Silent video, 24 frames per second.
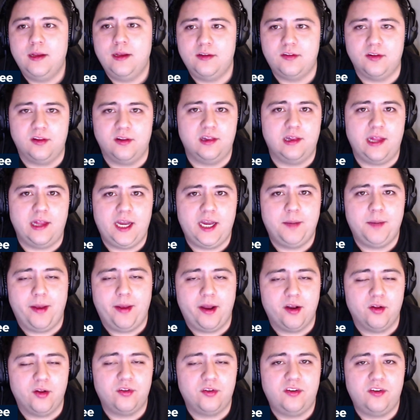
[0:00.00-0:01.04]
delayed
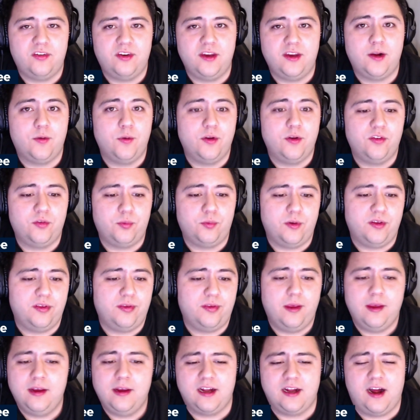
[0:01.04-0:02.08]
penalty sequence with
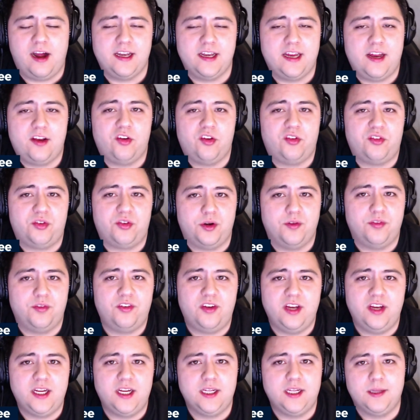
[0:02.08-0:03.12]
Gagne just sort of
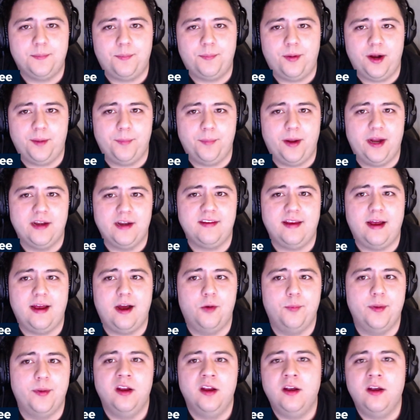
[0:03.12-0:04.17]
sneaking the puck by
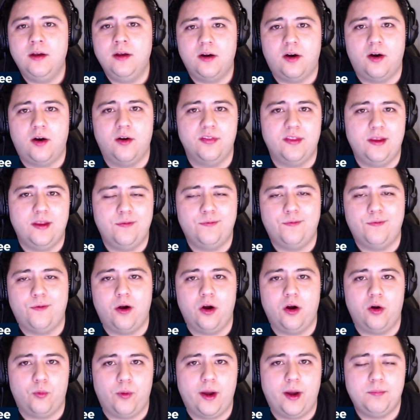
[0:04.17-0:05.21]
Talbot on the
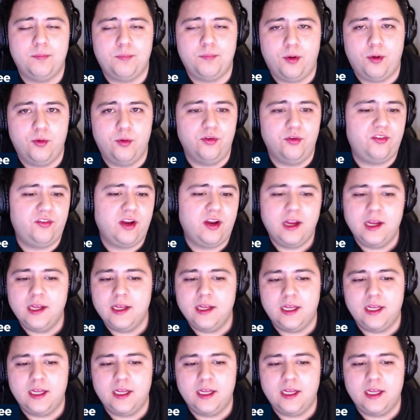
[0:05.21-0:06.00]
far right post.